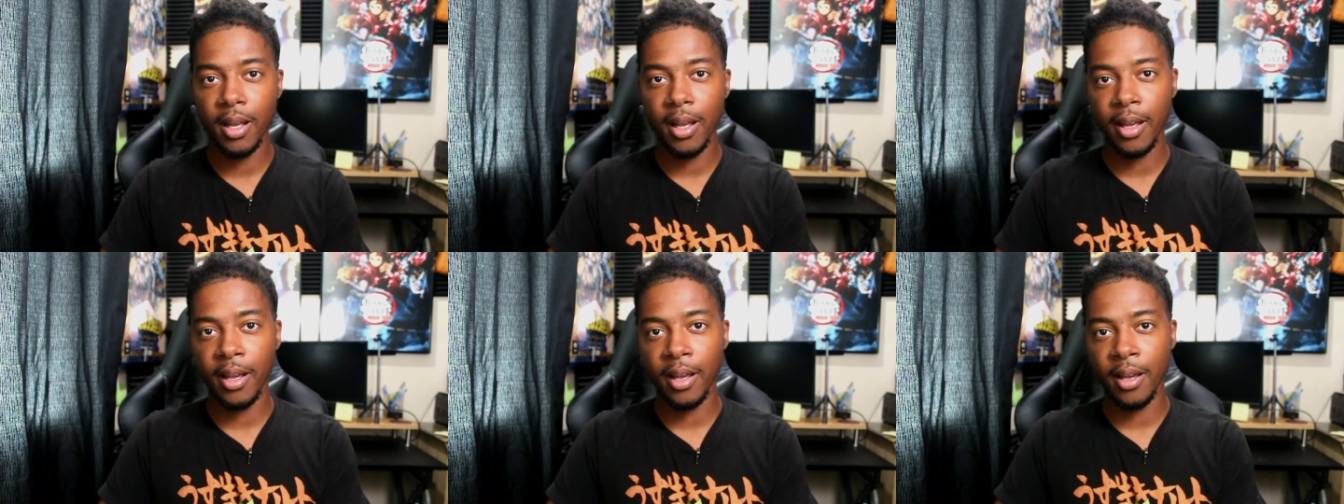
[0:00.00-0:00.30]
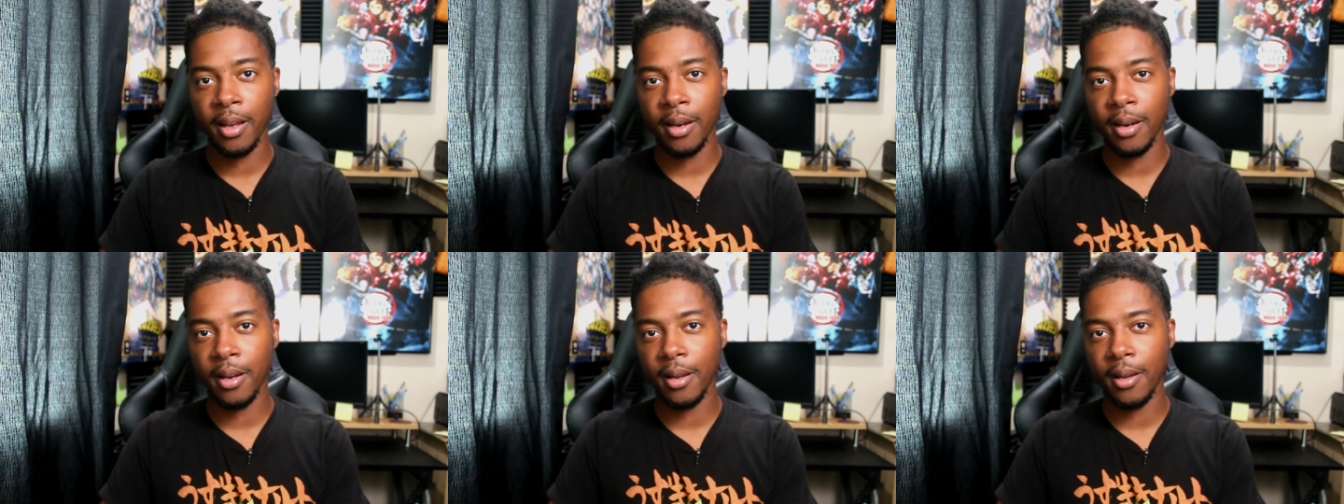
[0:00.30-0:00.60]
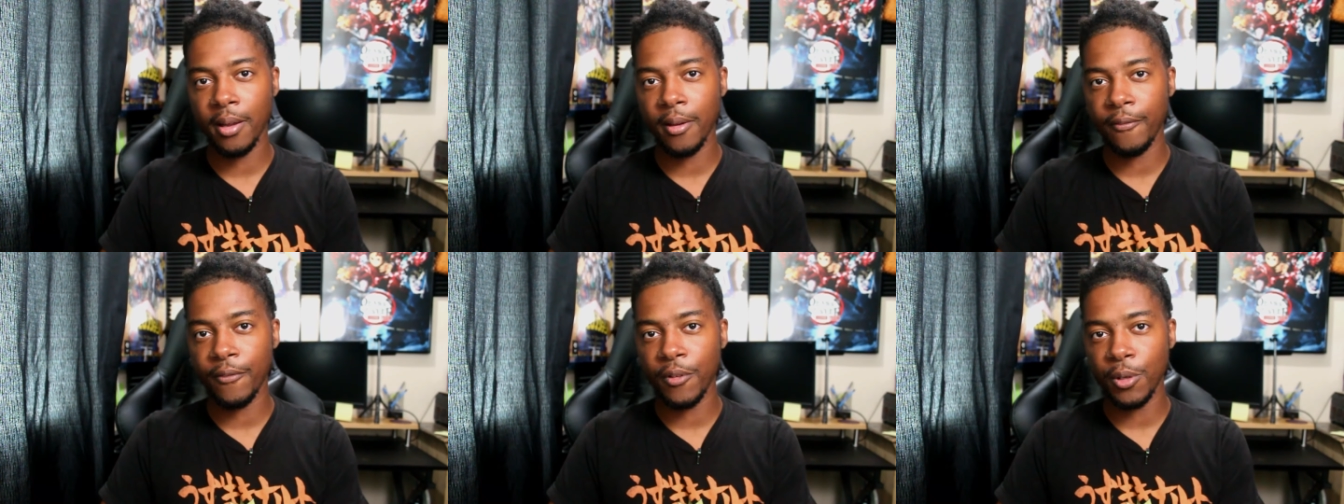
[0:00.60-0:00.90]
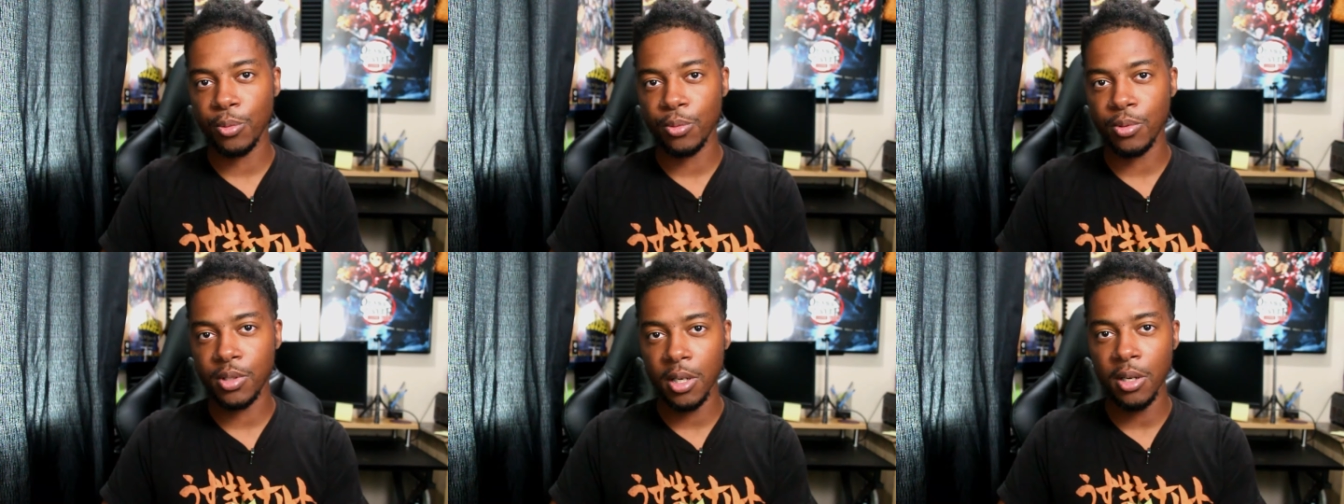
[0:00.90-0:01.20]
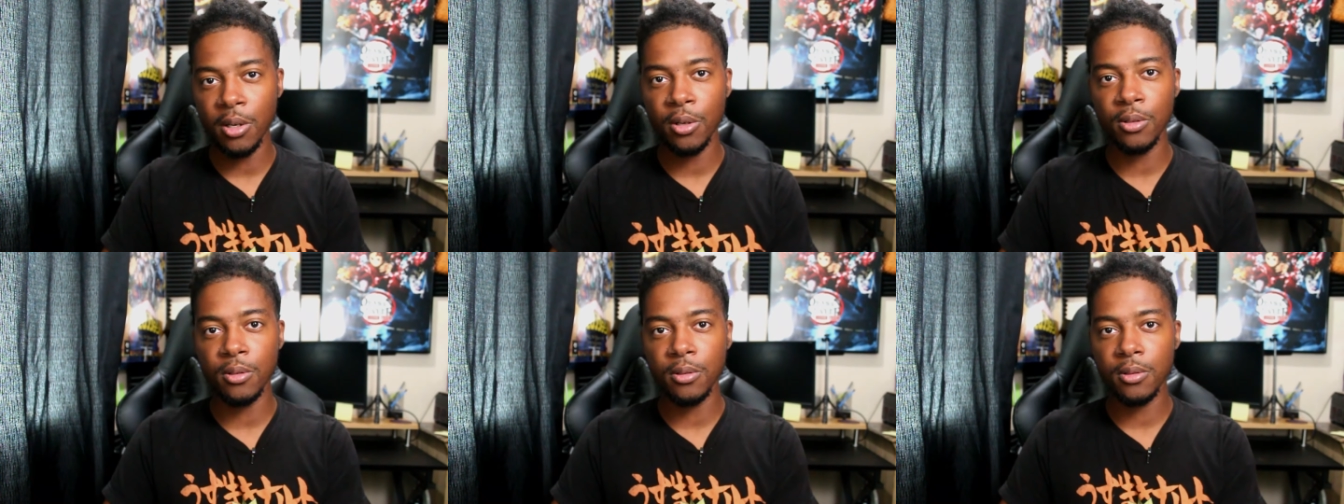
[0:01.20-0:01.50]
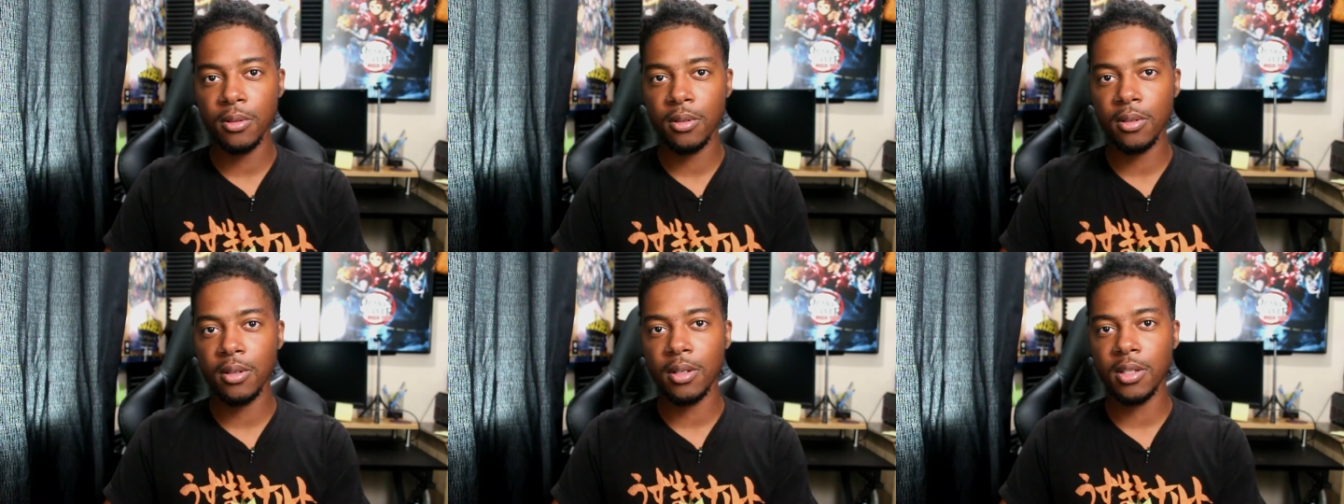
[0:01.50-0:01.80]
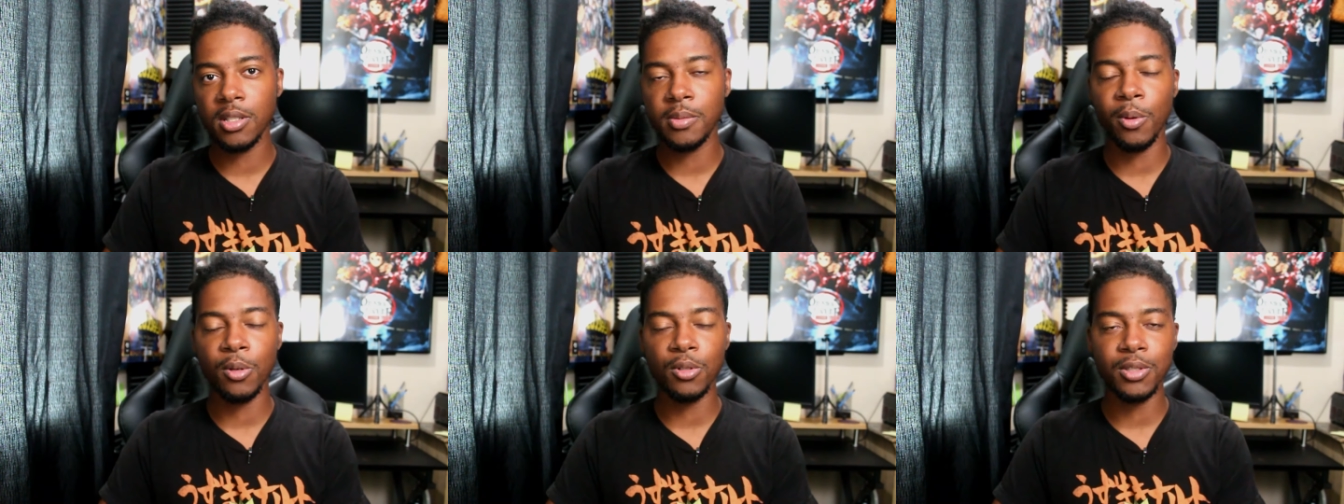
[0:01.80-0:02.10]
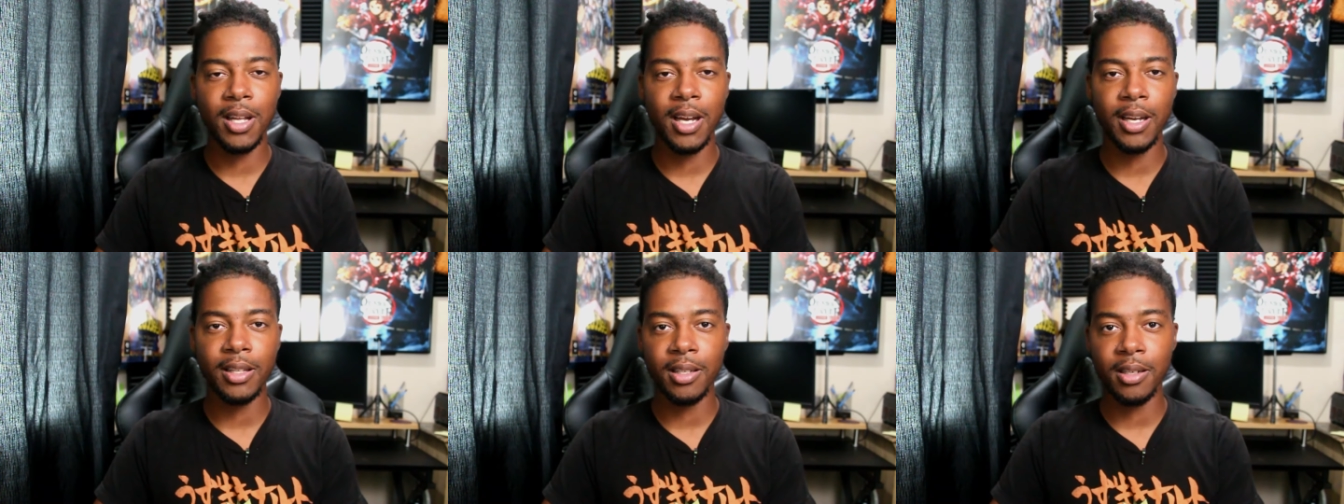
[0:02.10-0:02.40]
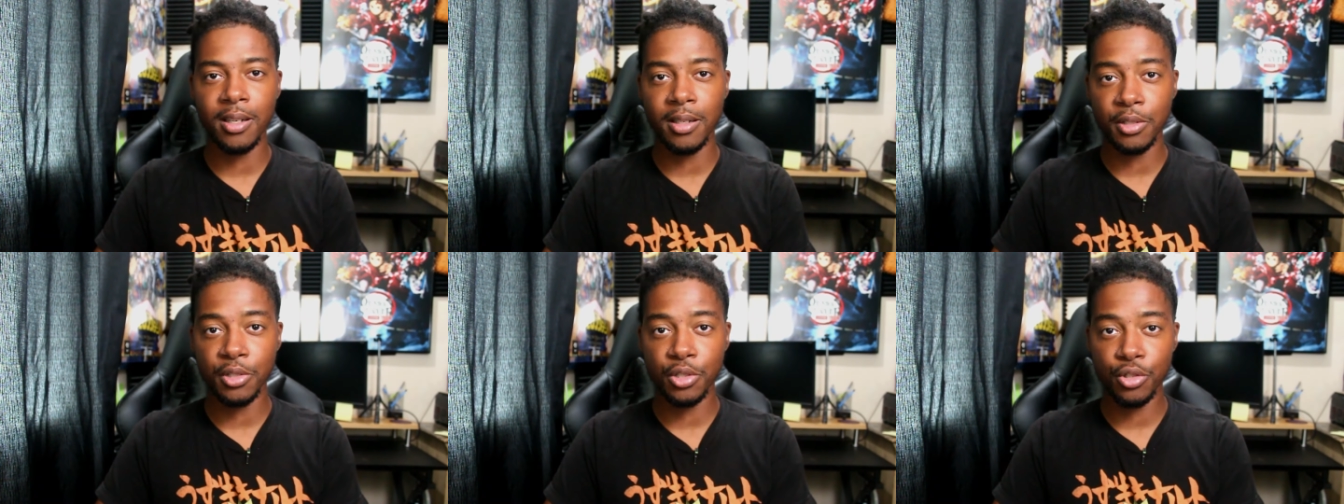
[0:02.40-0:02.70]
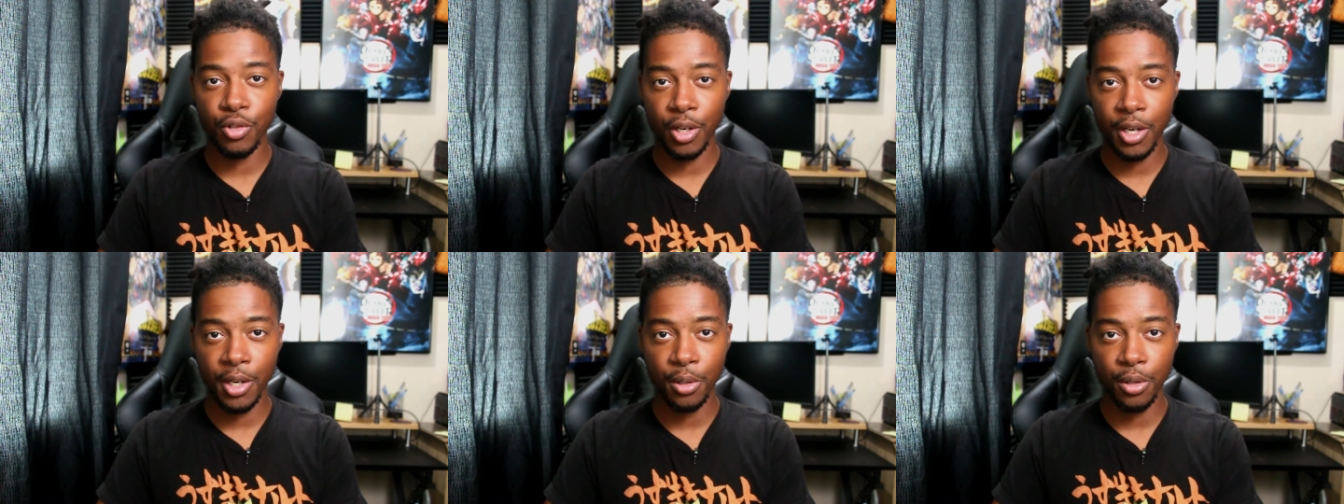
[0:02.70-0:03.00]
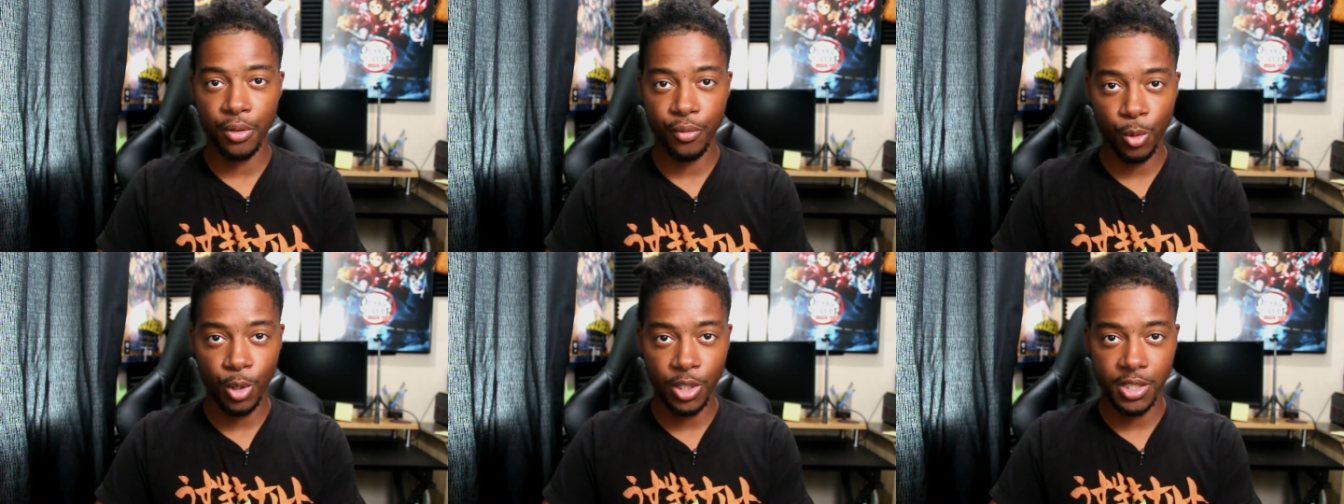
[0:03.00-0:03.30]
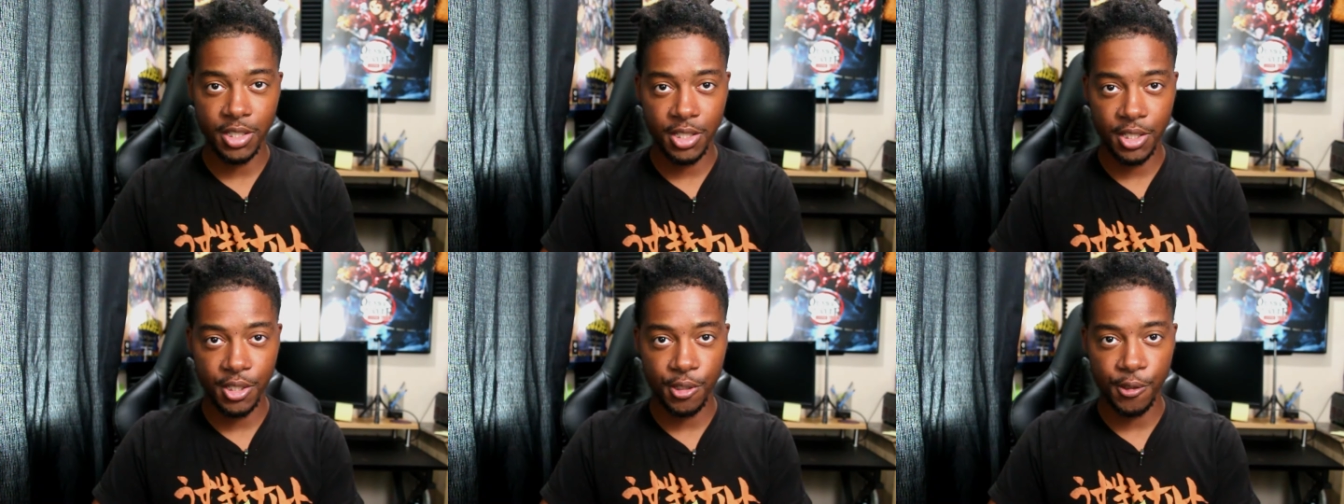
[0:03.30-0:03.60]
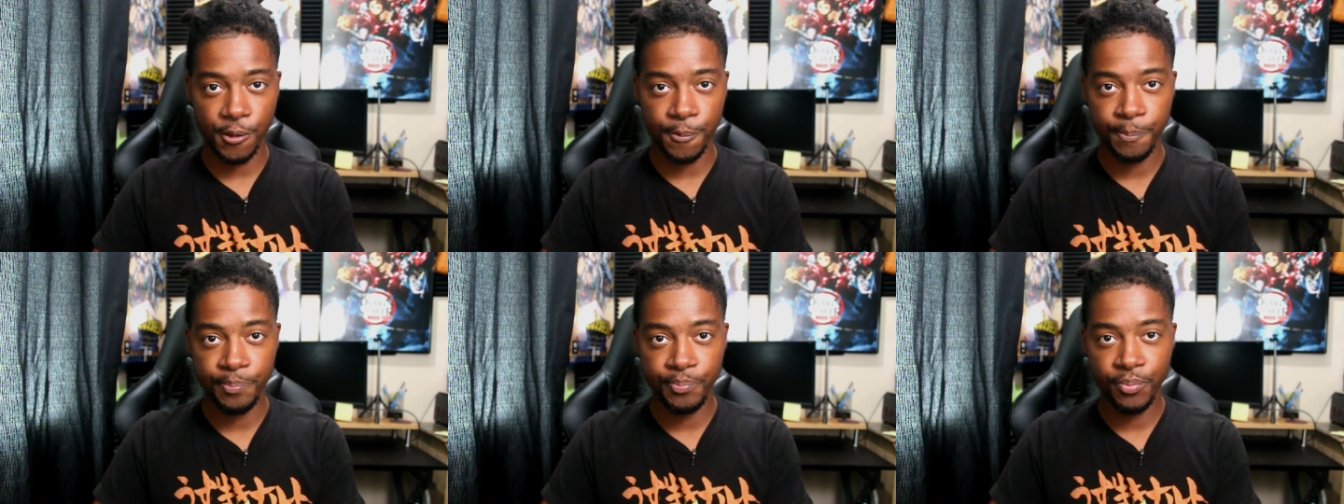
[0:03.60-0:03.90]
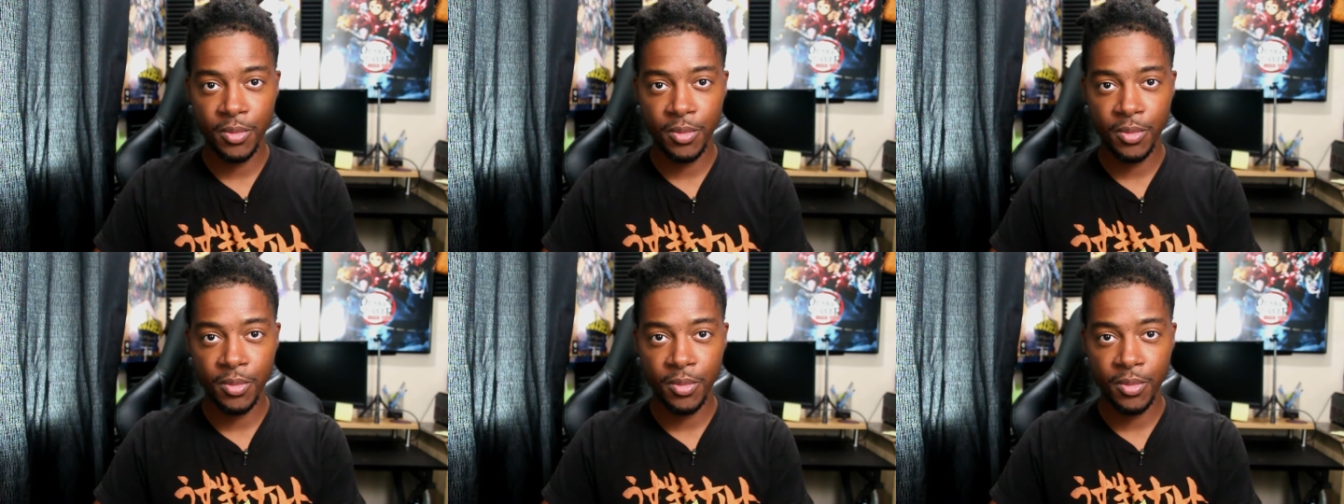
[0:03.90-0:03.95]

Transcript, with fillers: And if you don't, it's most likely gonna strain your voice too.